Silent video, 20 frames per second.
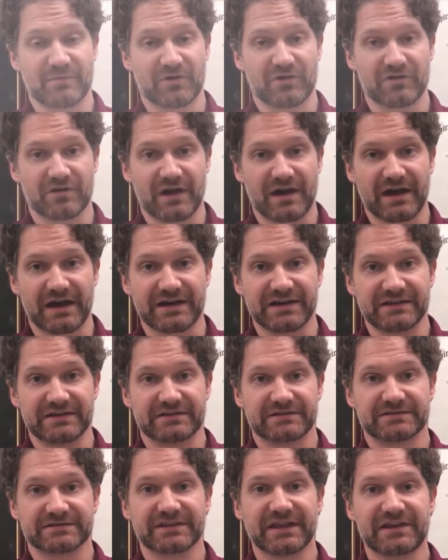MRI
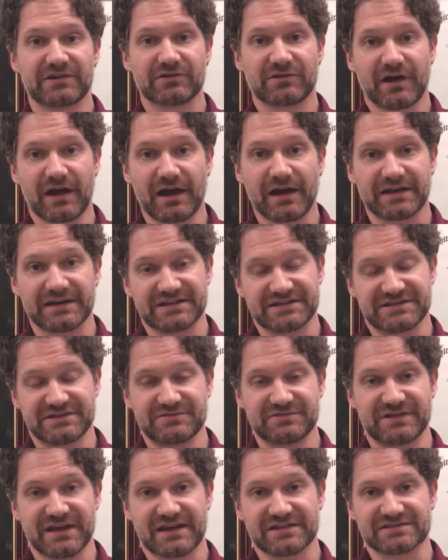later on in
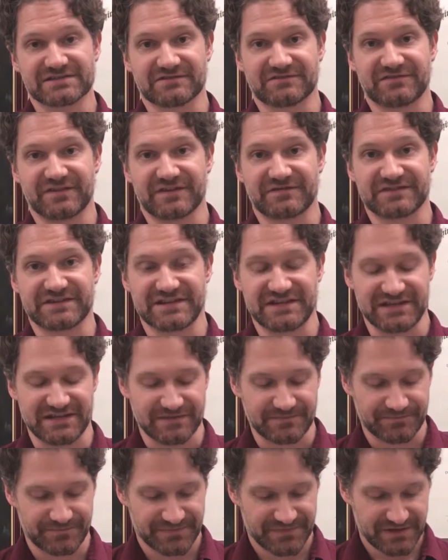
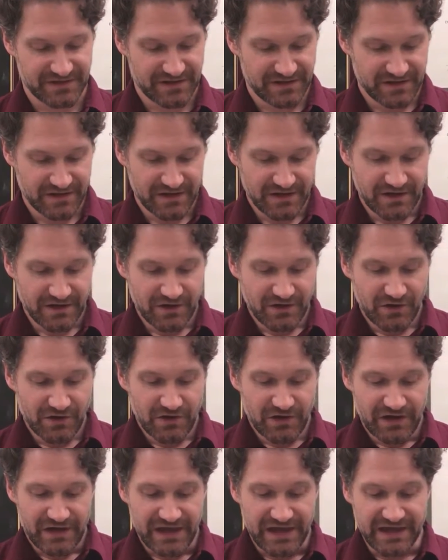2015
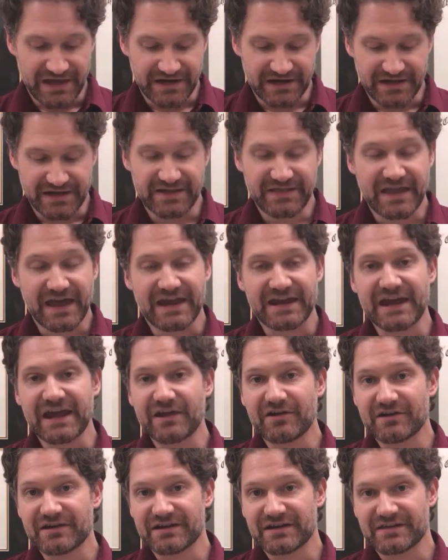and in that
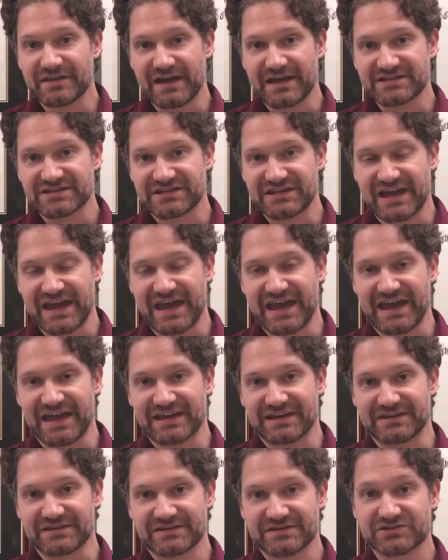area that she
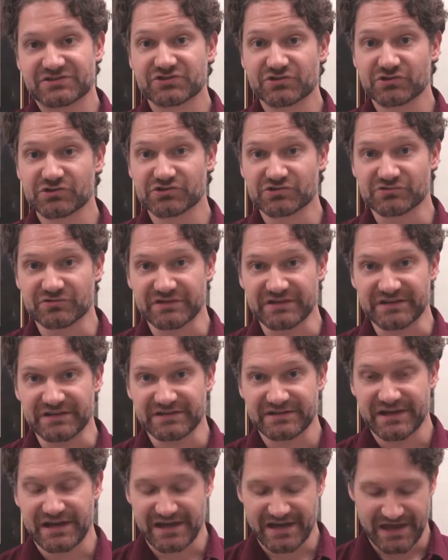had
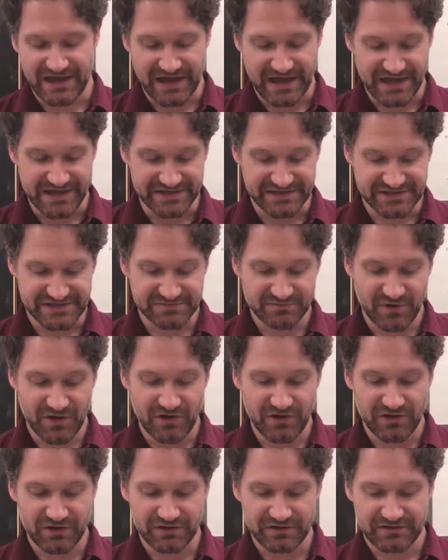surgery, a
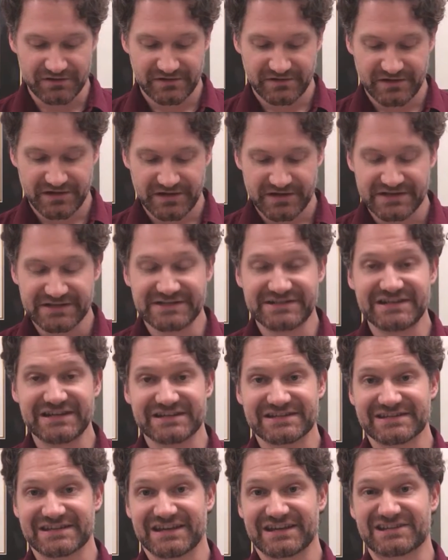small
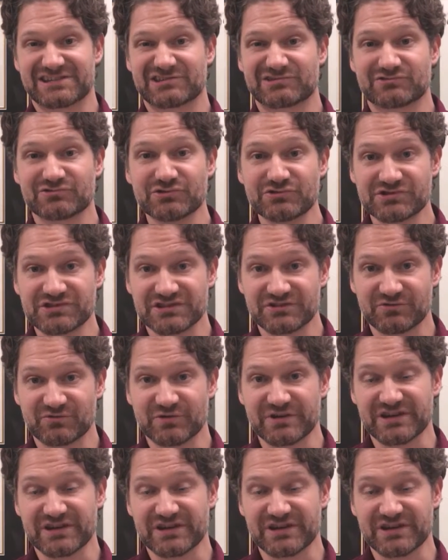disc extrusion